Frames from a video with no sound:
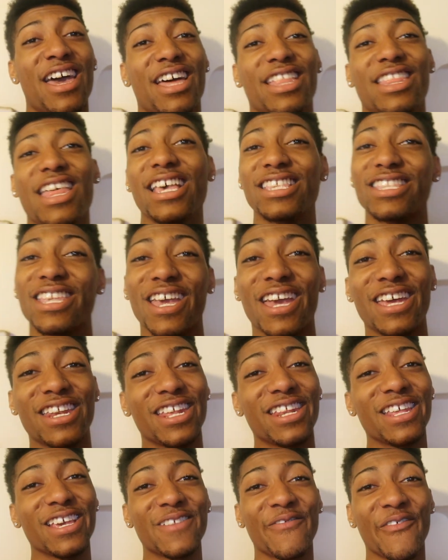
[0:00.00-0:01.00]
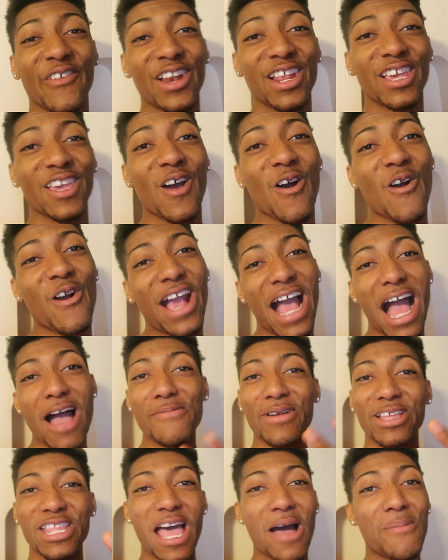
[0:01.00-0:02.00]
That's the end of this video.
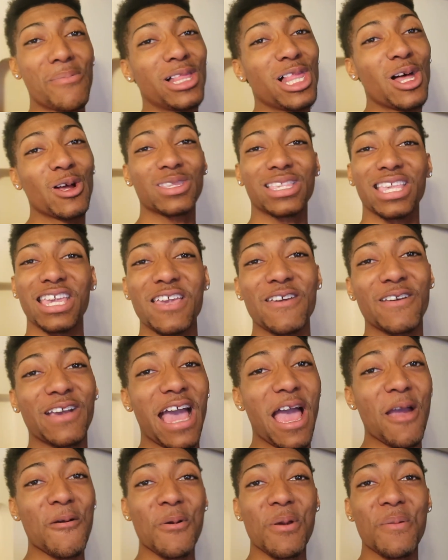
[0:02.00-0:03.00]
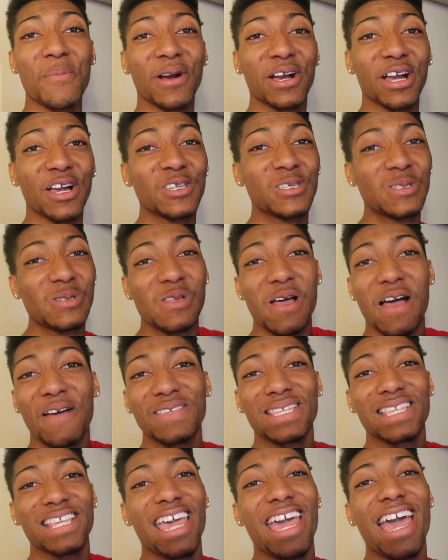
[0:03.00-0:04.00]
Comment down below to Kyree, because you know what I'm
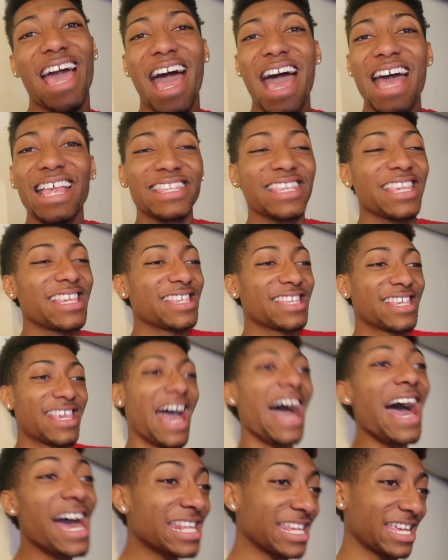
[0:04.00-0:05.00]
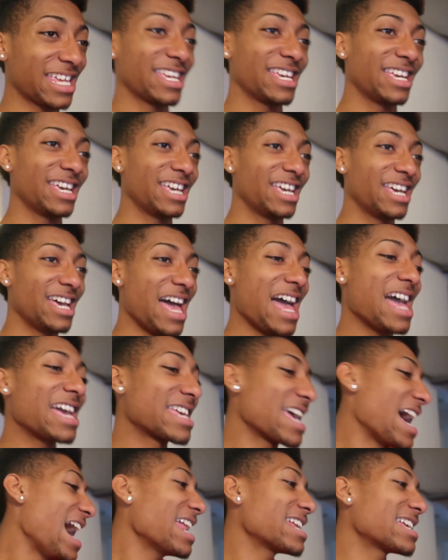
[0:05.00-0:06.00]
saying. I just got her. I
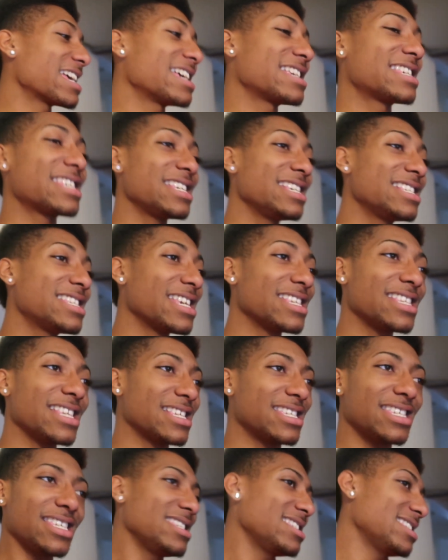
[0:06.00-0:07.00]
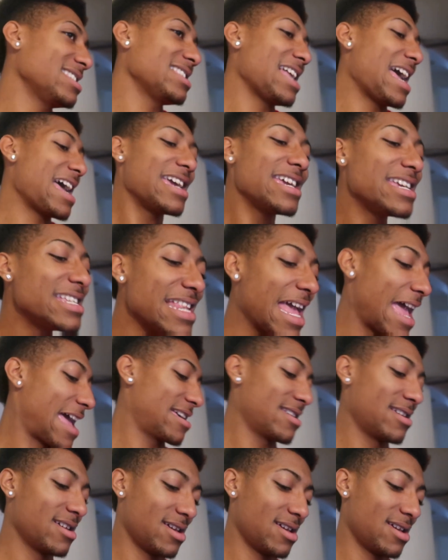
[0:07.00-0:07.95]
got her, and she just not eating that.